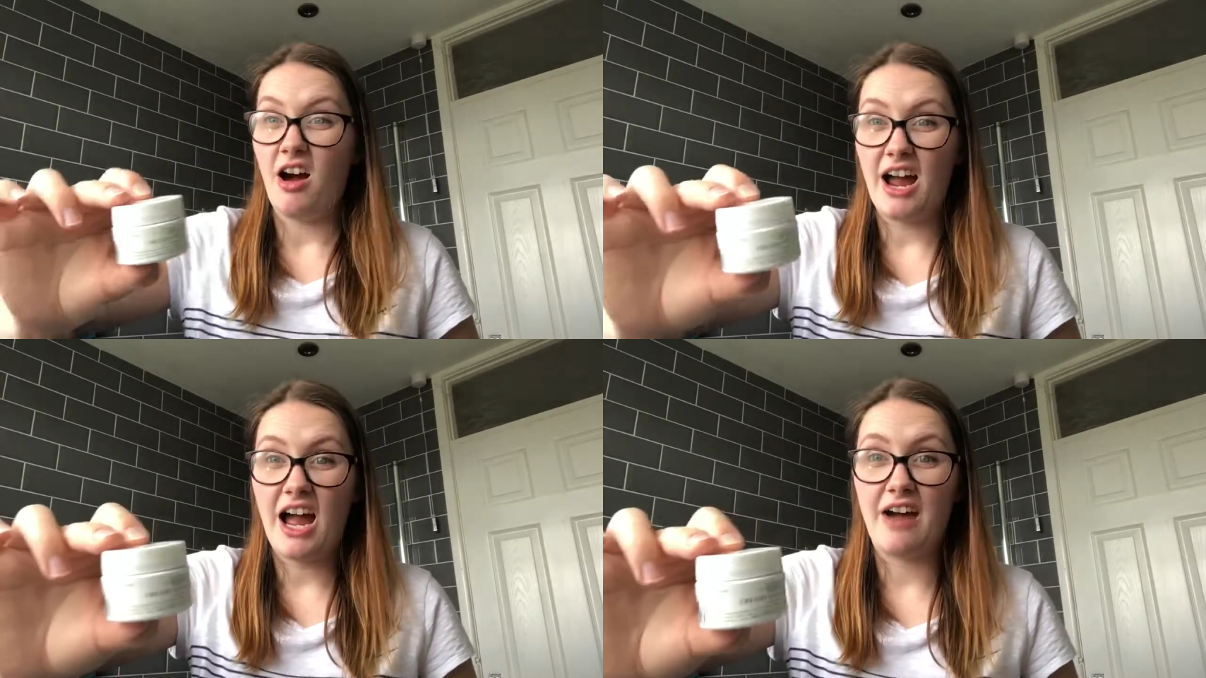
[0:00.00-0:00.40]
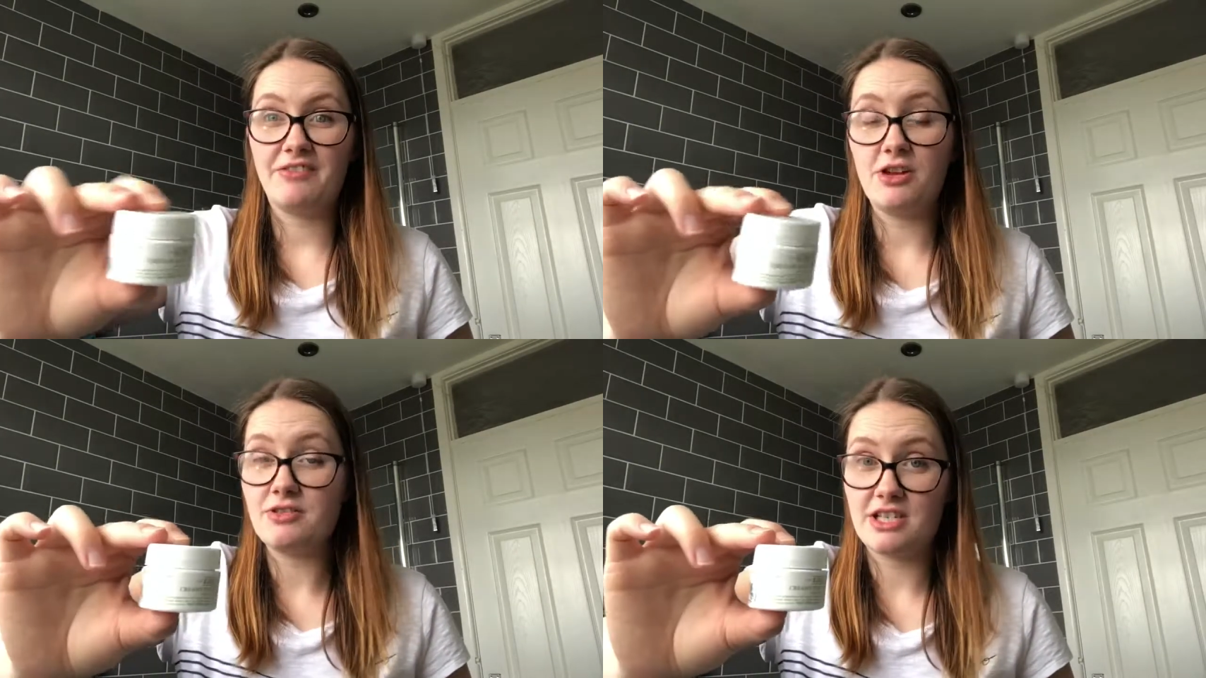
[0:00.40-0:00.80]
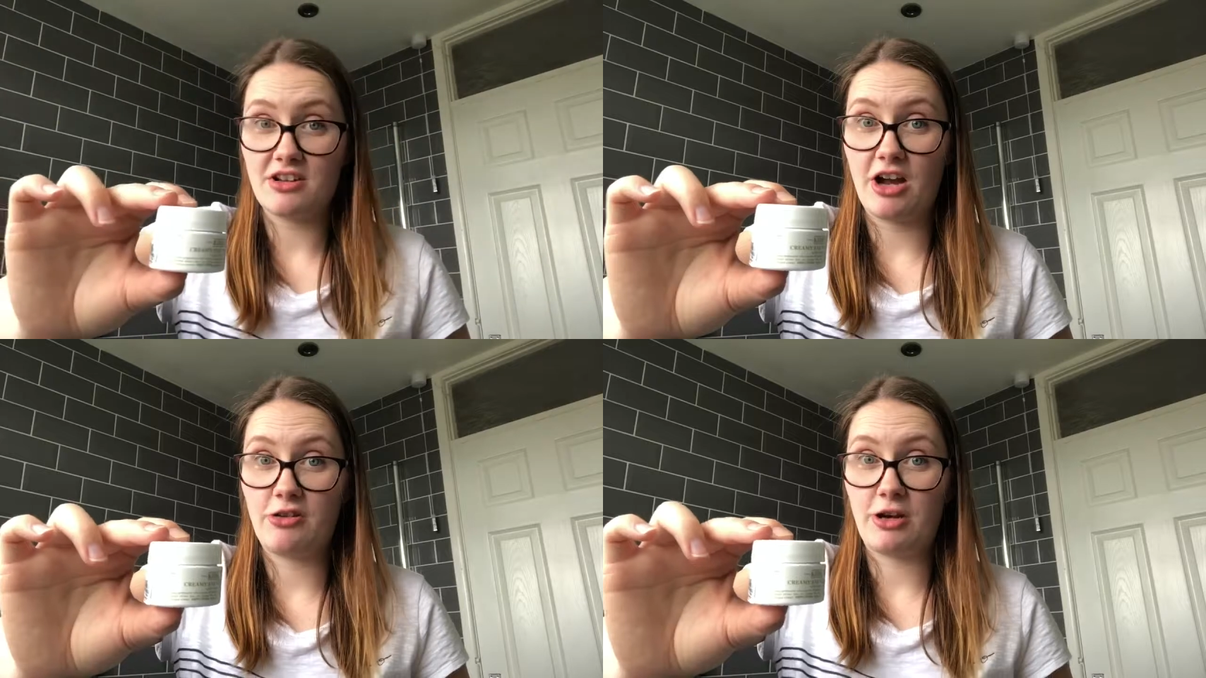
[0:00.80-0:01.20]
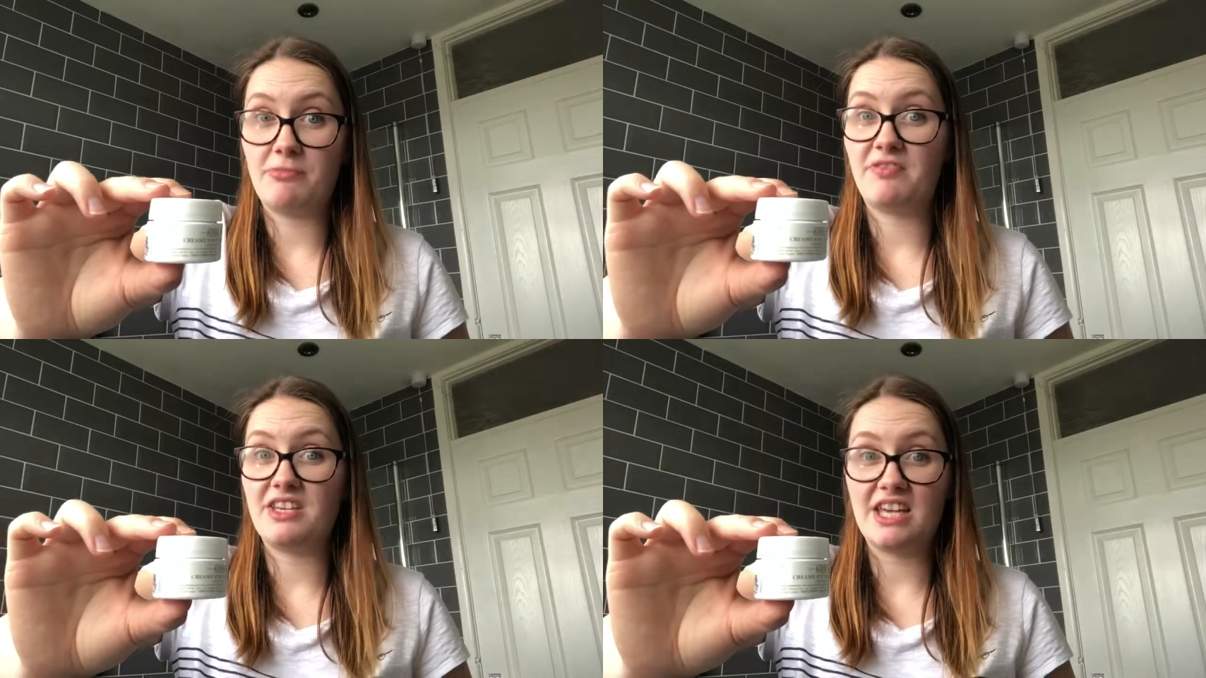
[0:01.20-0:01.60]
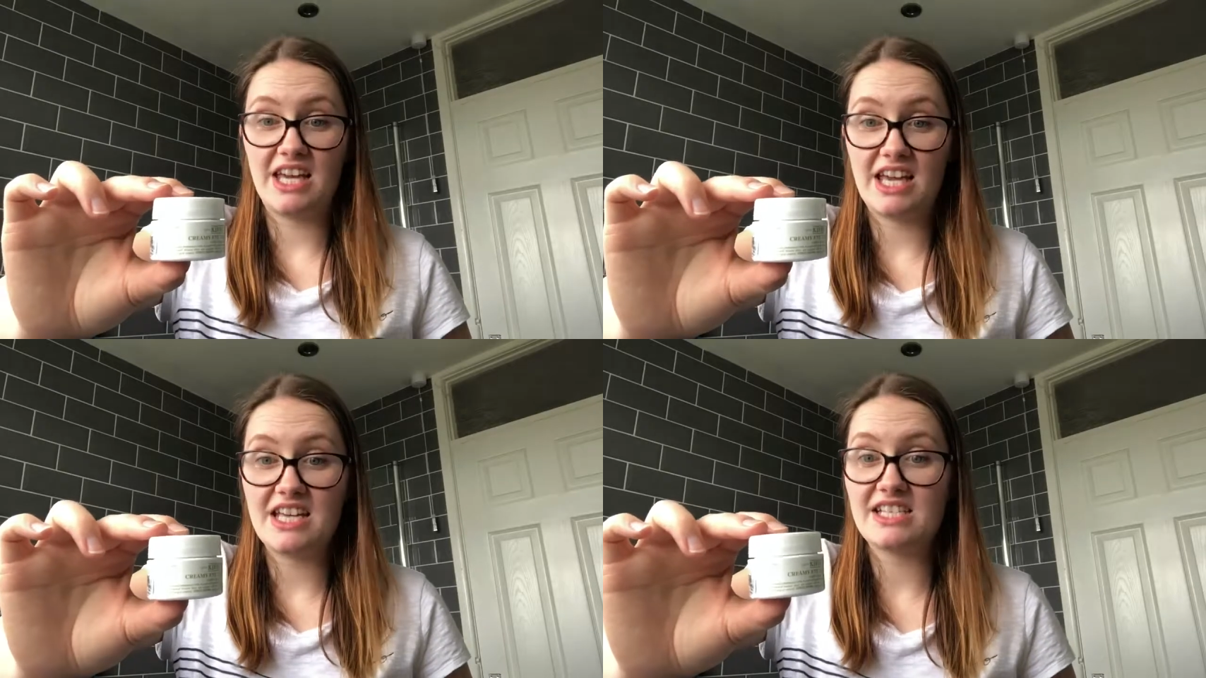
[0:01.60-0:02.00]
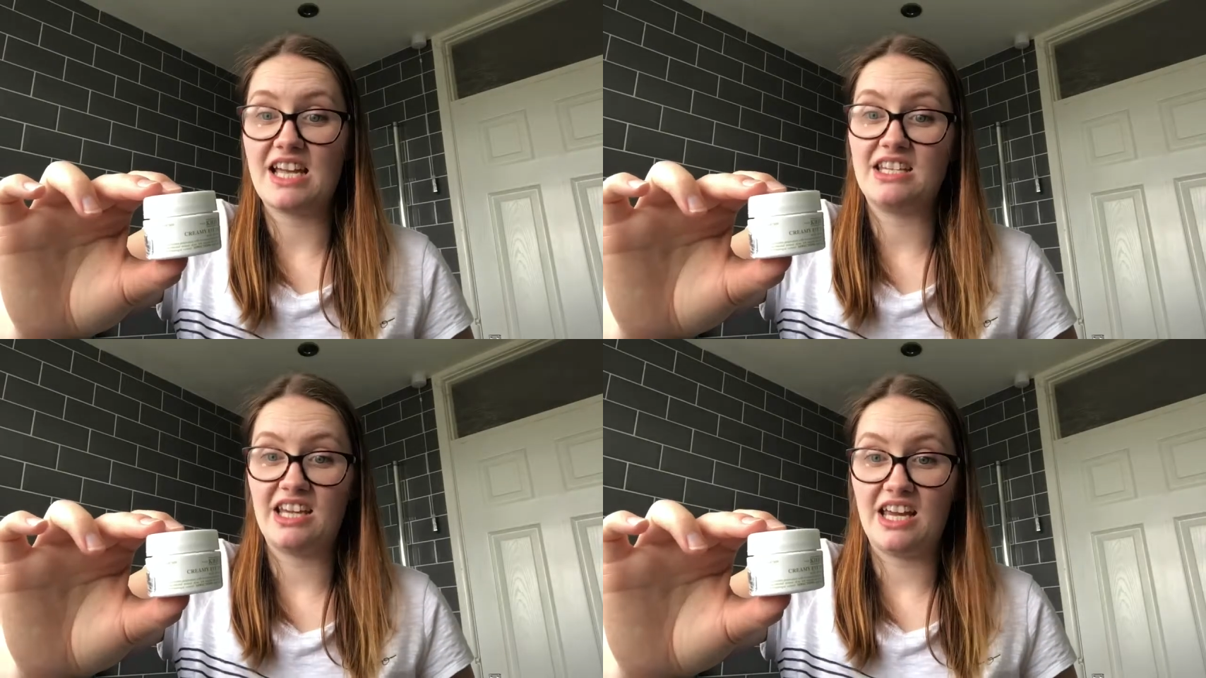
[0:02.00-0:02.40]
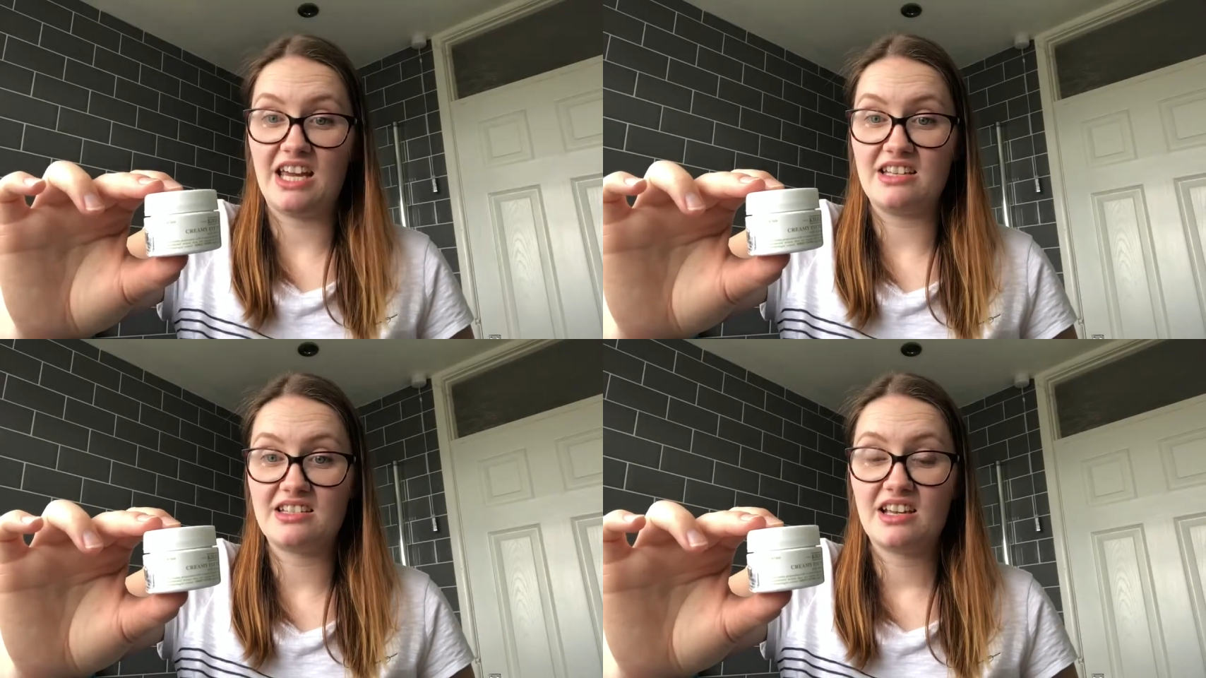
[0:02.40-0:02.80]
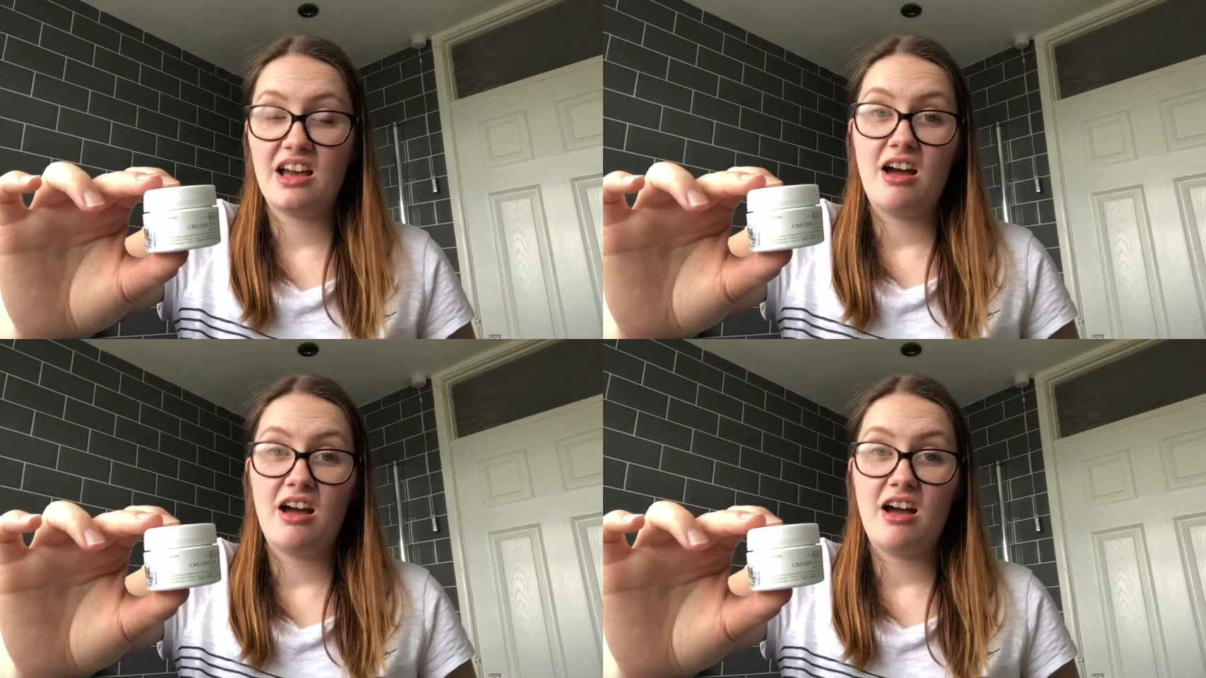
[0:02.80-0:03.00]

I have used this eye cream for years and years.